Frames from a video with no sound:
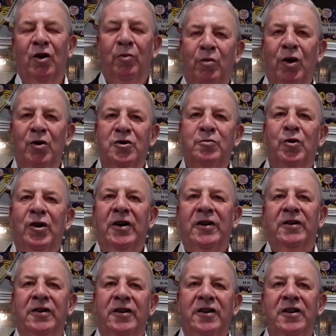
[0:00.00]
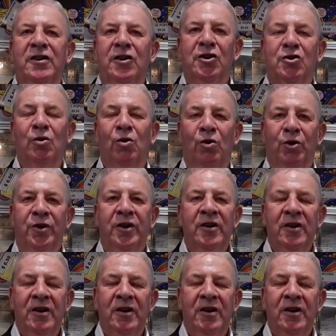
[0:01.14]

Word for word: got approached by an English lord